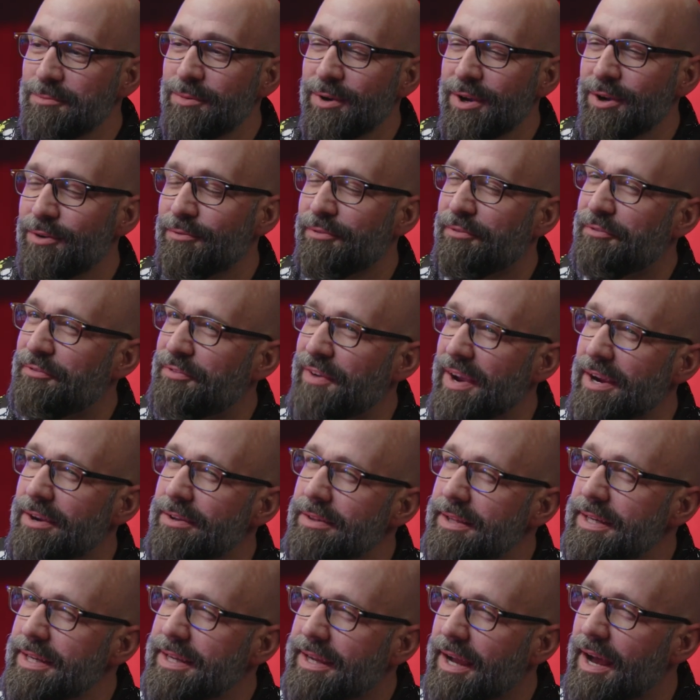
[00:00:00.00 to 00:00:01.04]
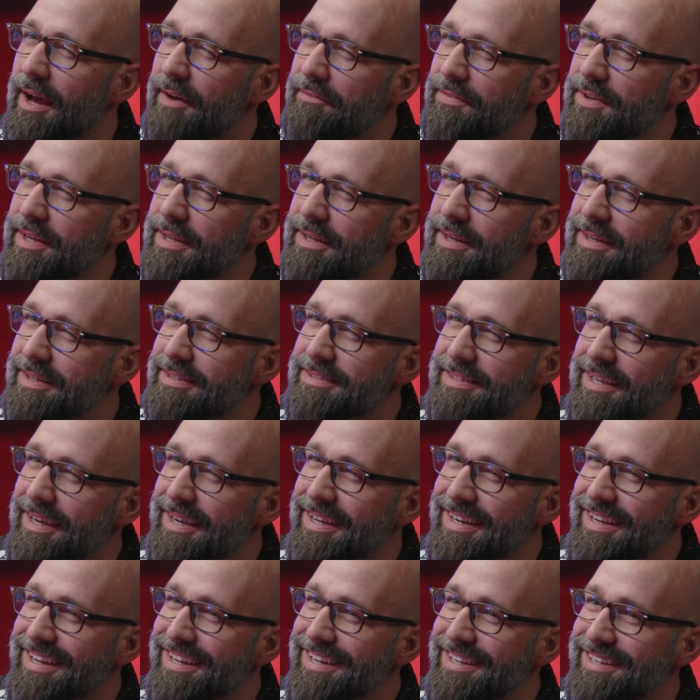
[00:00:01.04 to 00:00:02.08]
we're fairly confident it's not going
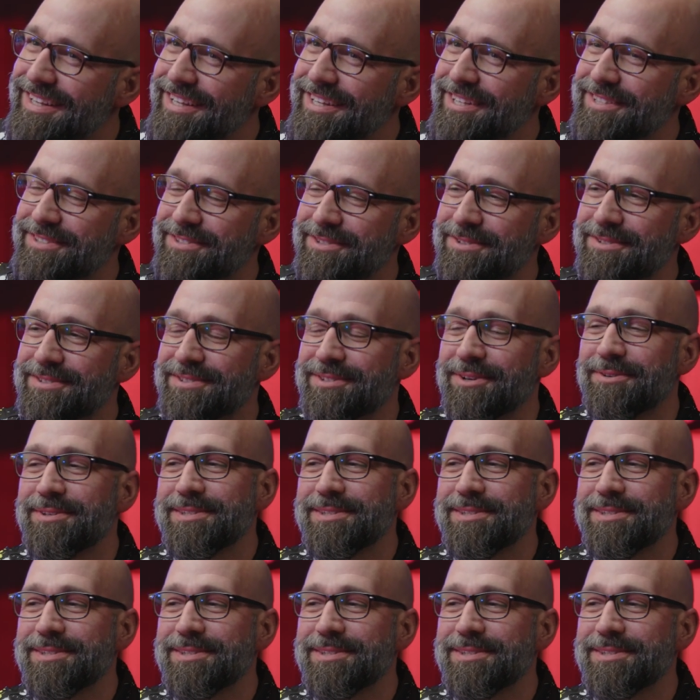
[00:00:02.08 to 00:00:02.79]
to get canceled. So